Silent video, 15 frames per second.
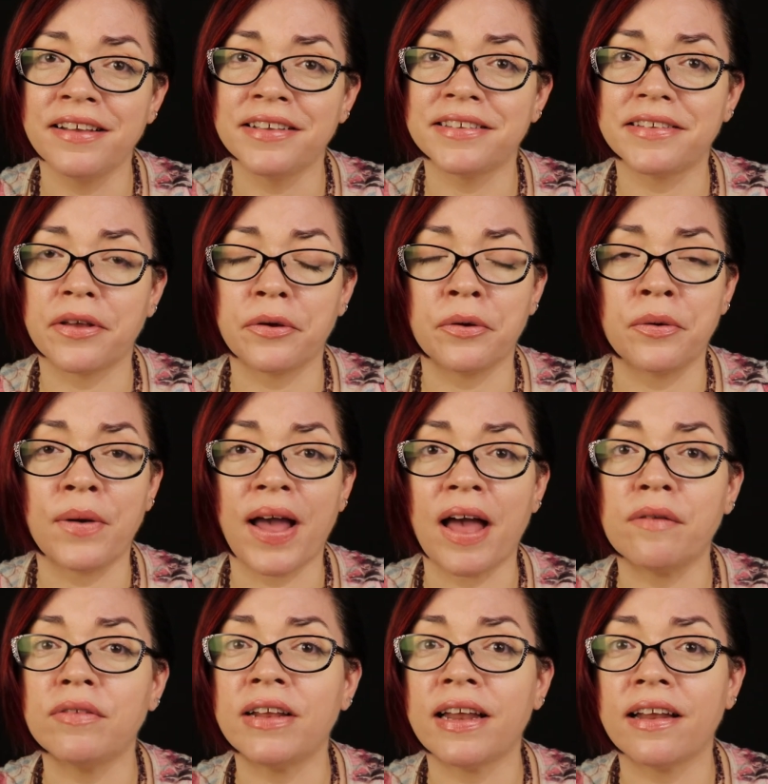So
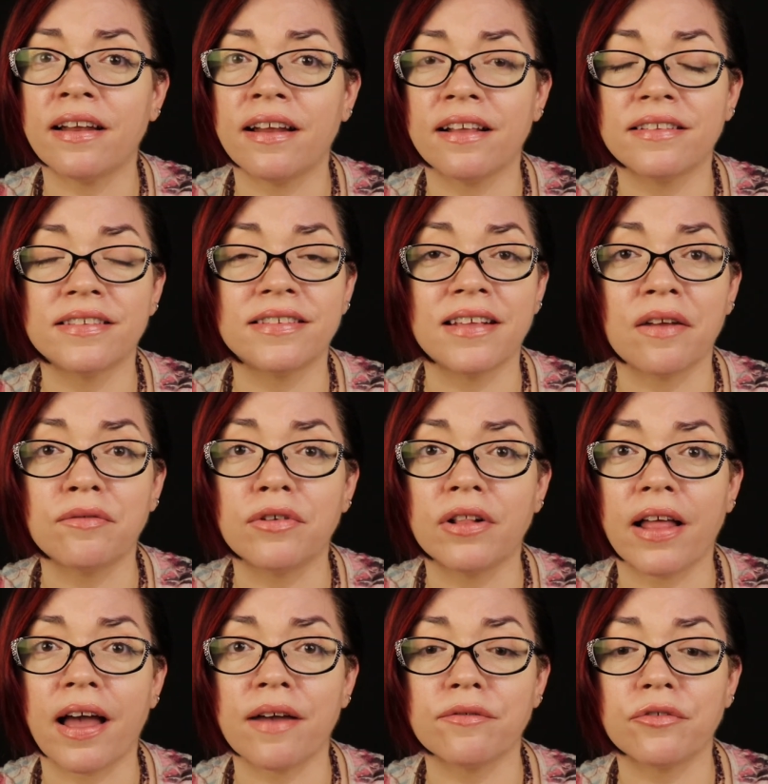having
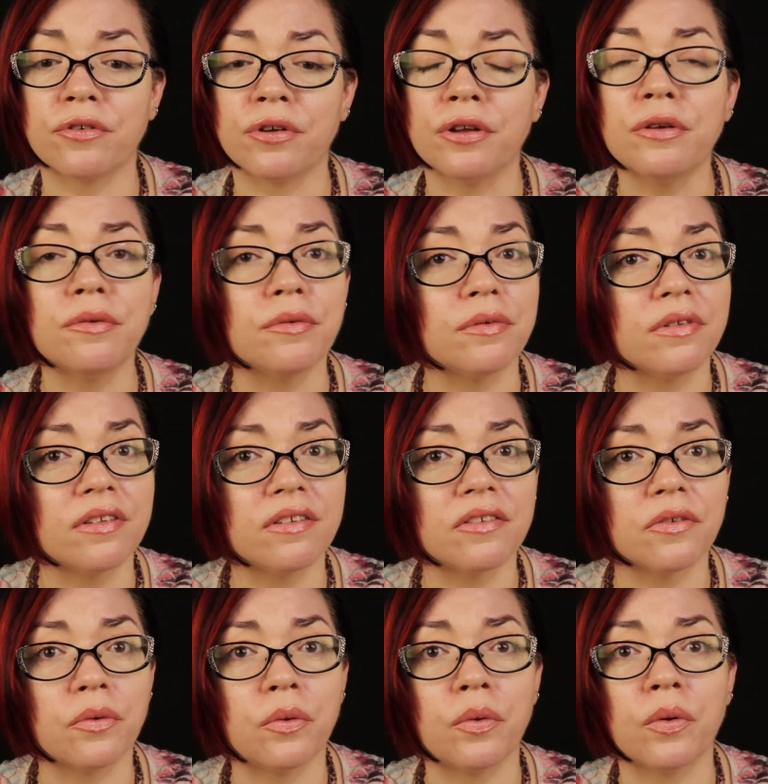several
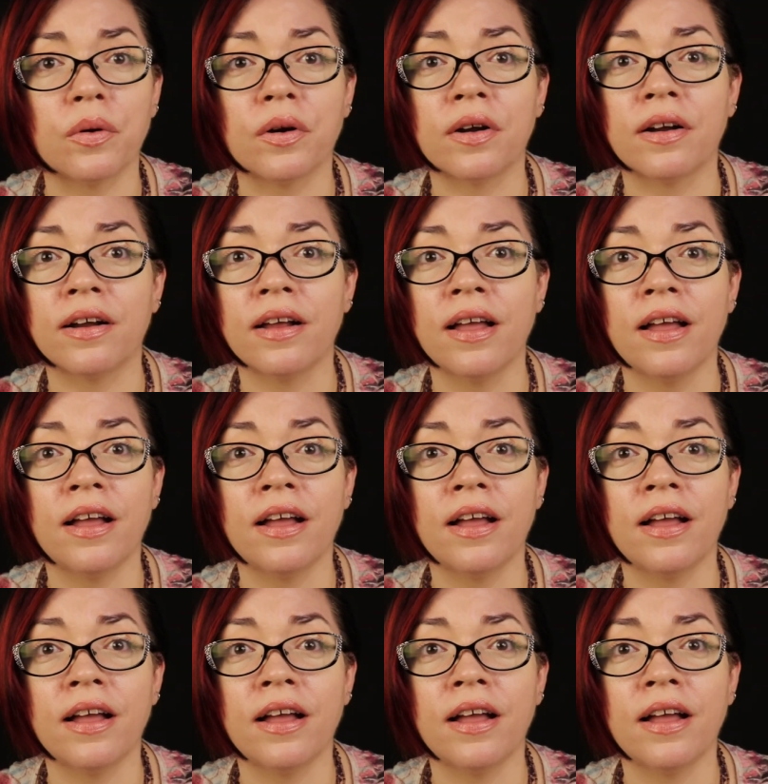afternoons or,